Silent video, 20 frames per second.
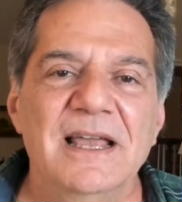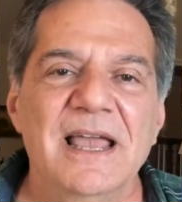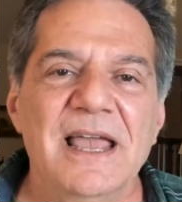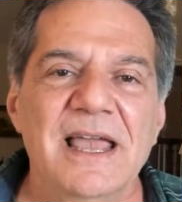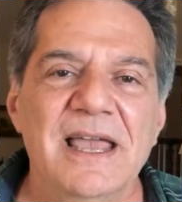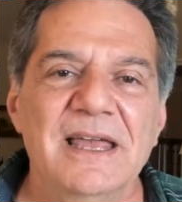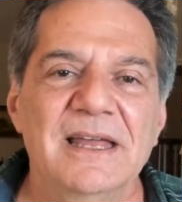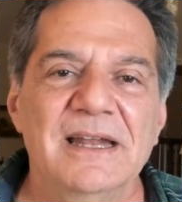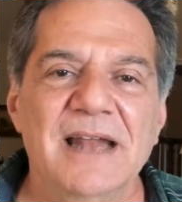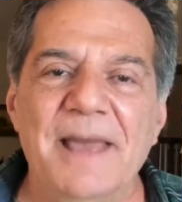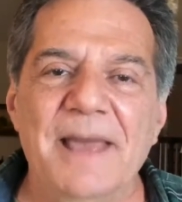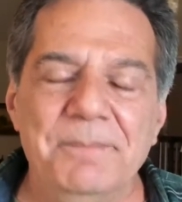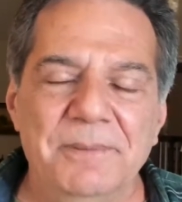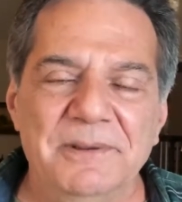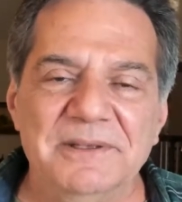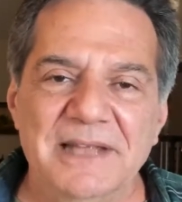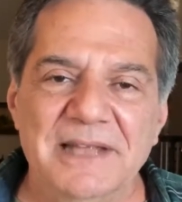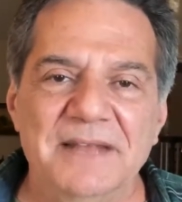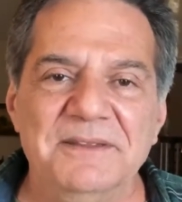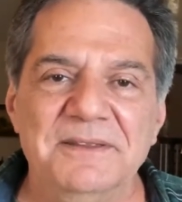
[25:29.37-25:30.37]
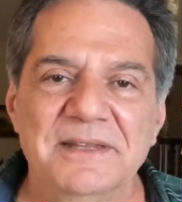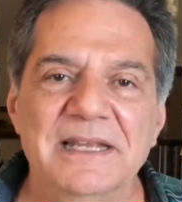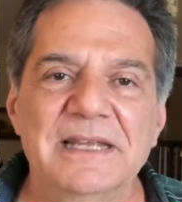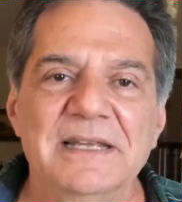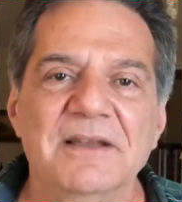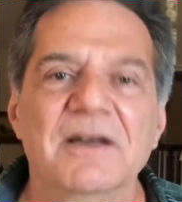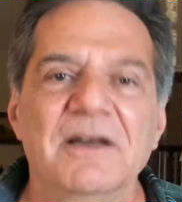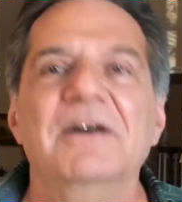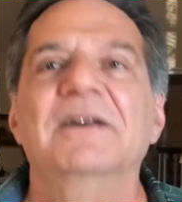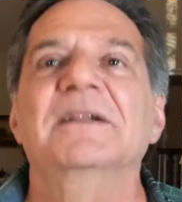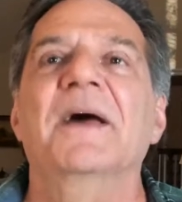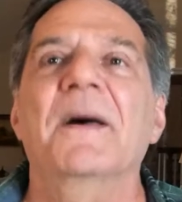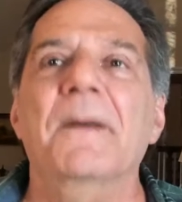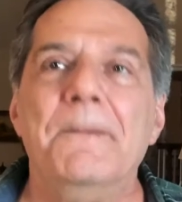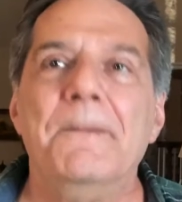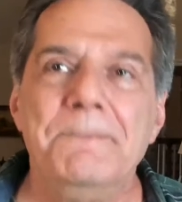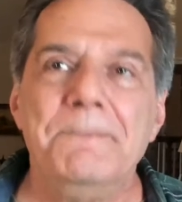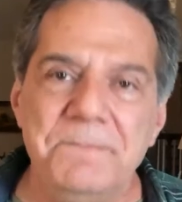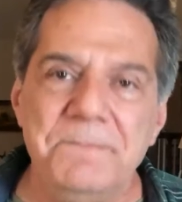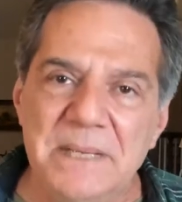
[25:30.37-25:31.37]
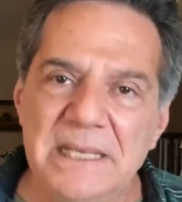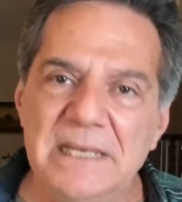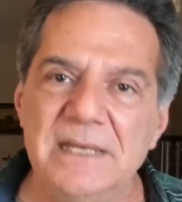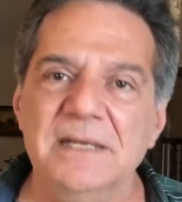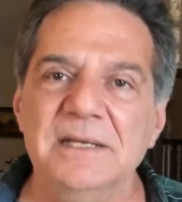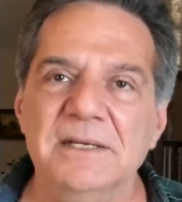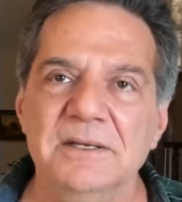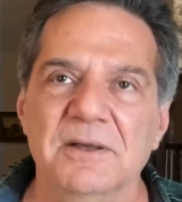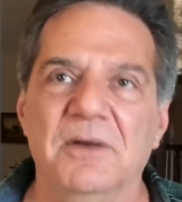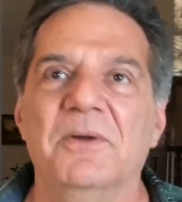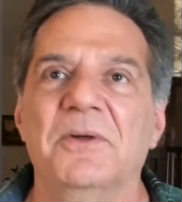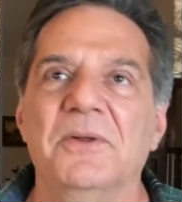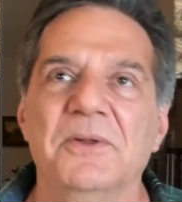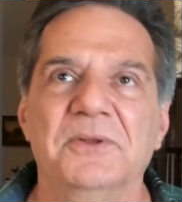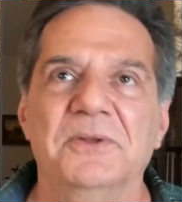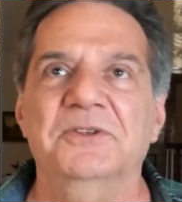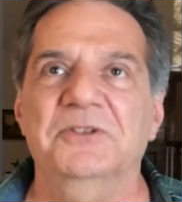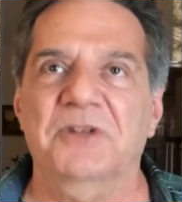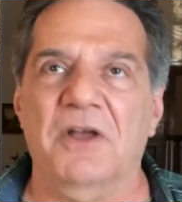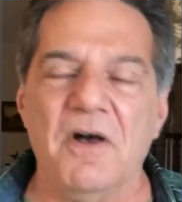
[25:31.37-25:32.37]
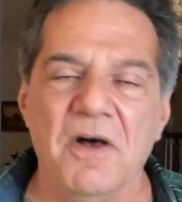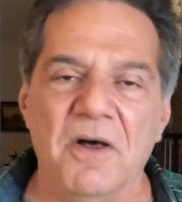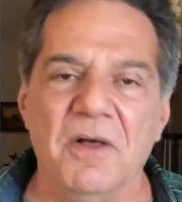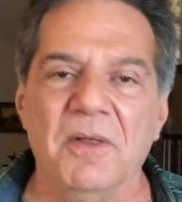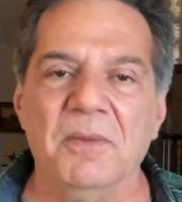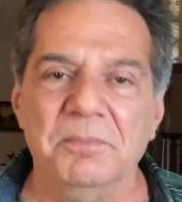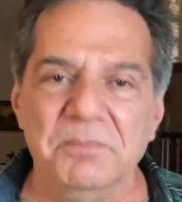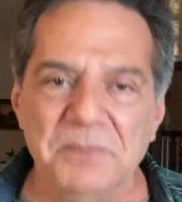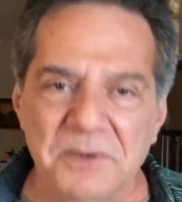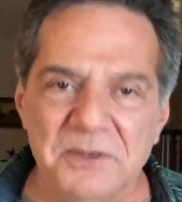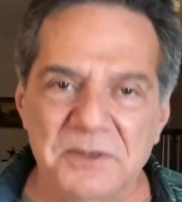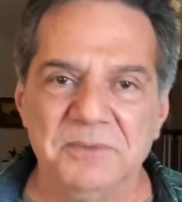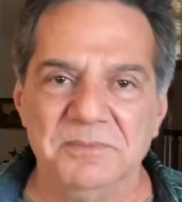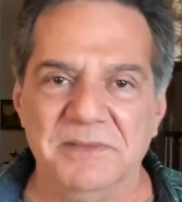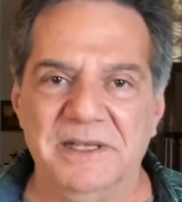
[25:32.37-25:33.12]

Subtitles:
And I put that thing on a big old tall boom,